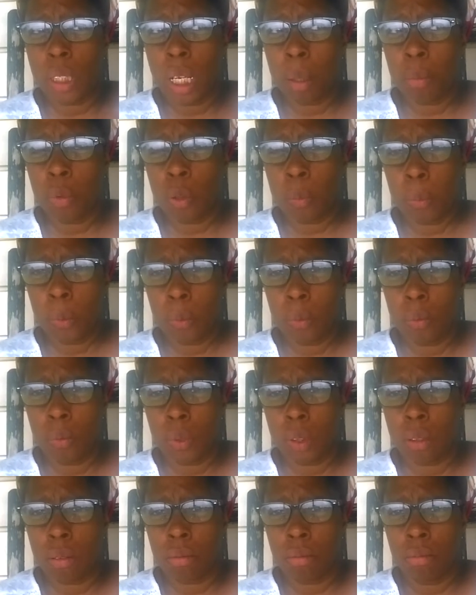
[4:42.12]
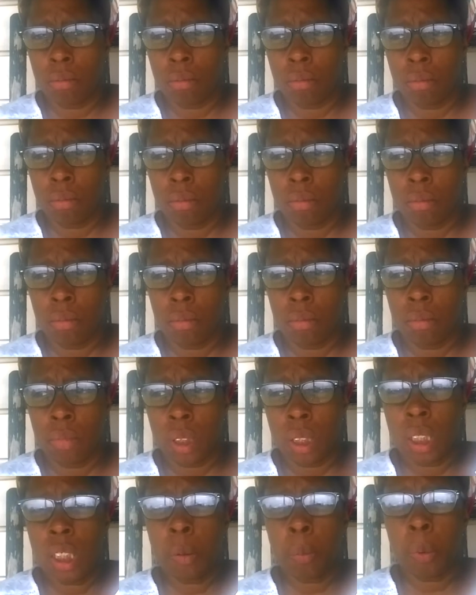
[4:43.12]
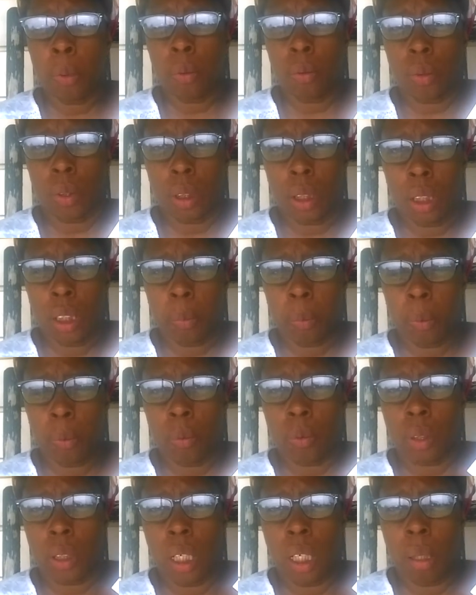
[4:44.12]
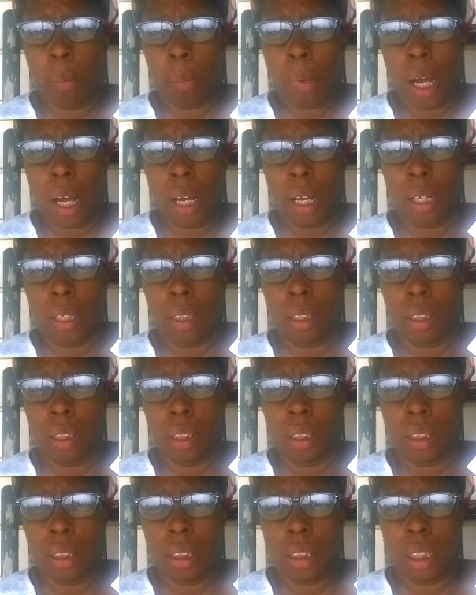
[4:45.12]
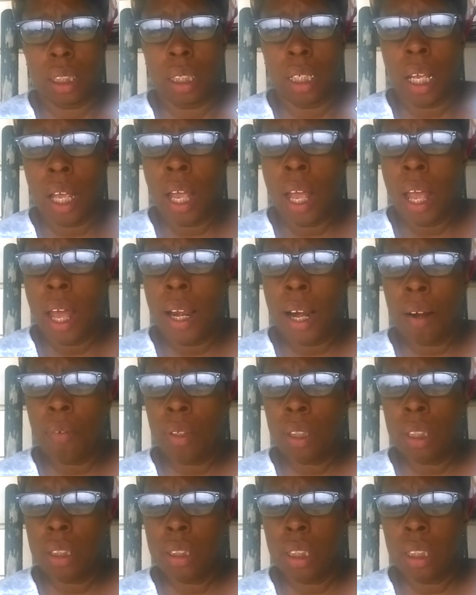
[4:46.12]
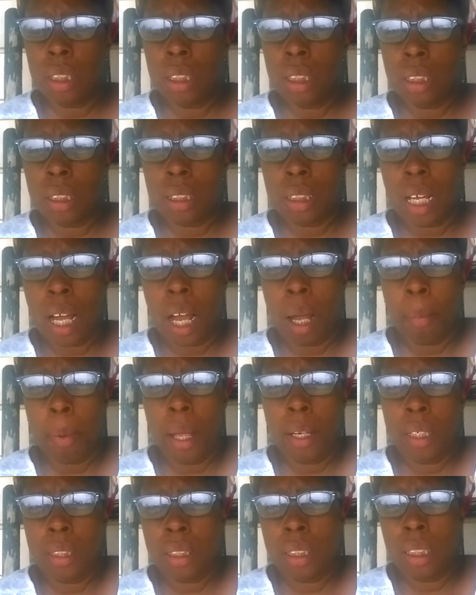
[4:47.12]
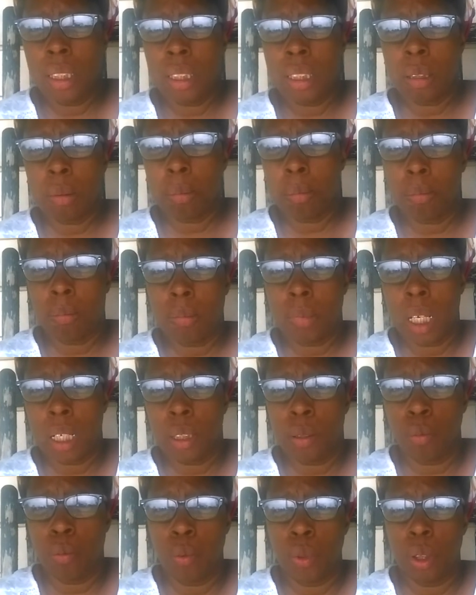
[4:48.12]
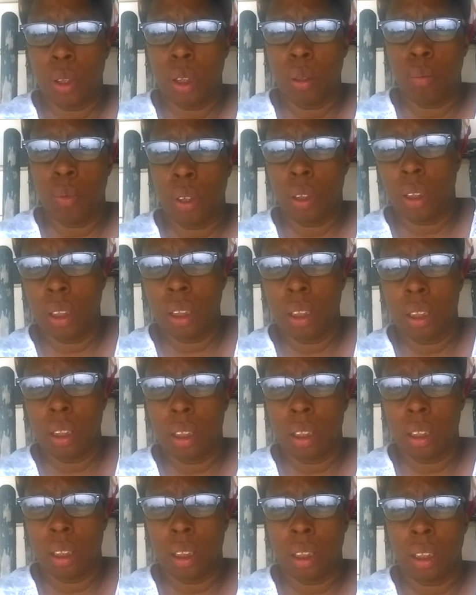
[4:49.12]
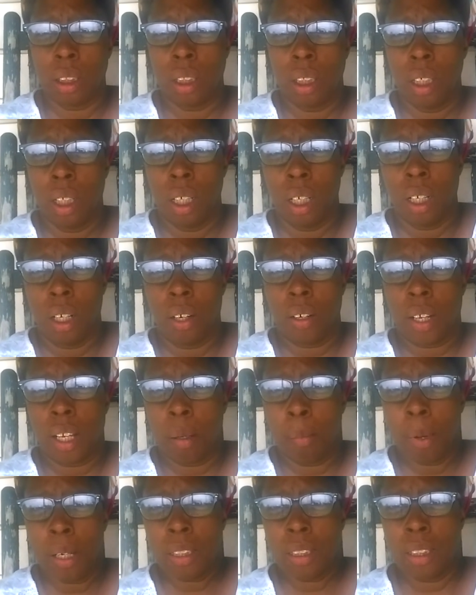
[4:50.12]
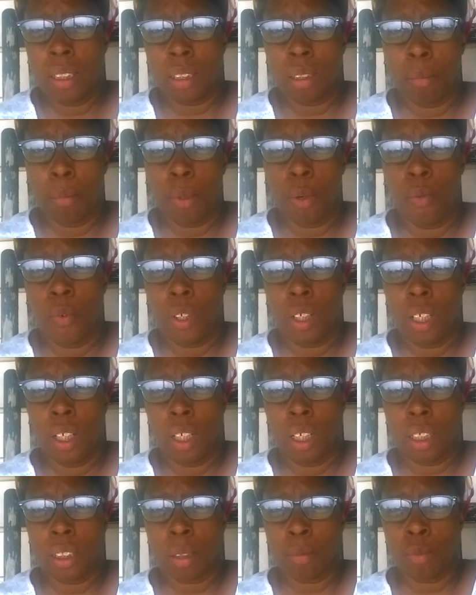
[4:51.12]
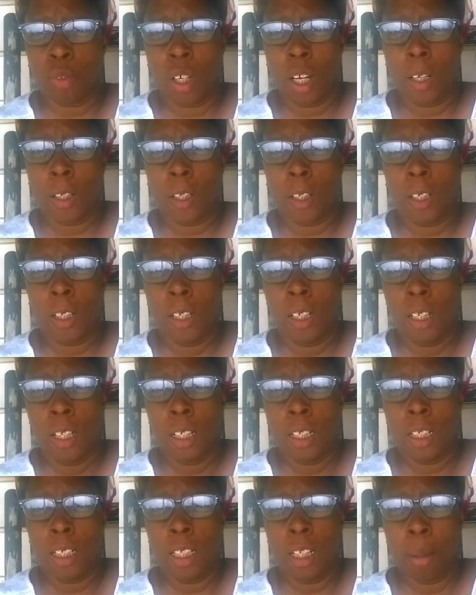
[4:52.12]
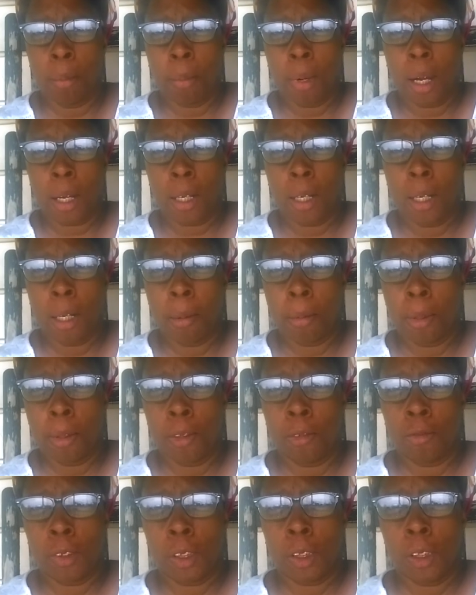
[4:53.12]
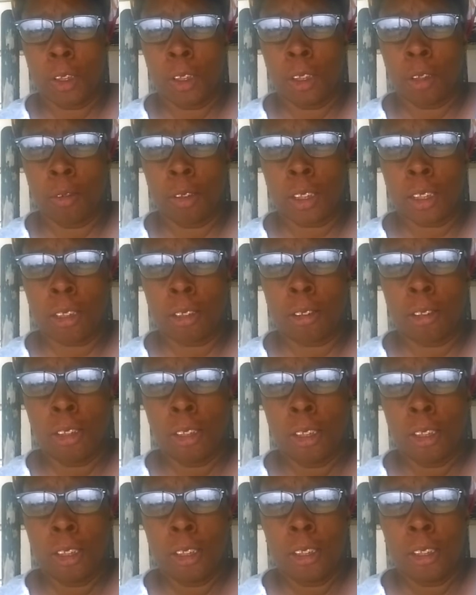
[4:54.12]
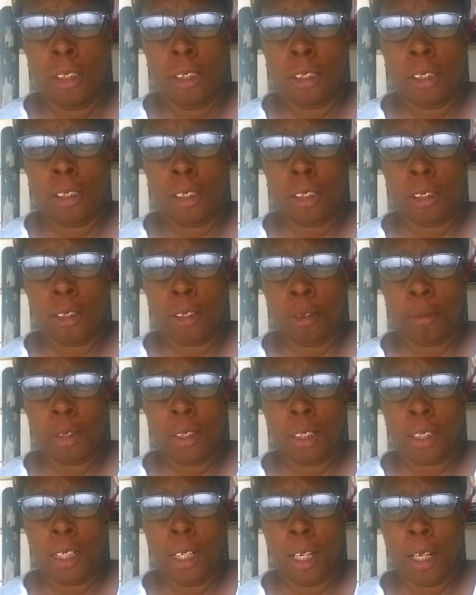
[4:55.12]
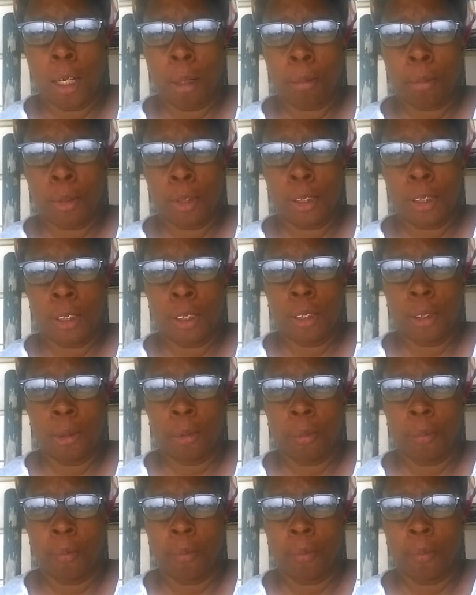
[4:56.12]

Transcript: tablespoons, teaspoons, teaspoons in my tea. And I really didn't this time, and the tea tastes really, really good. You might see some movement here because I'm trying to get my cup over here without disturbing the camera.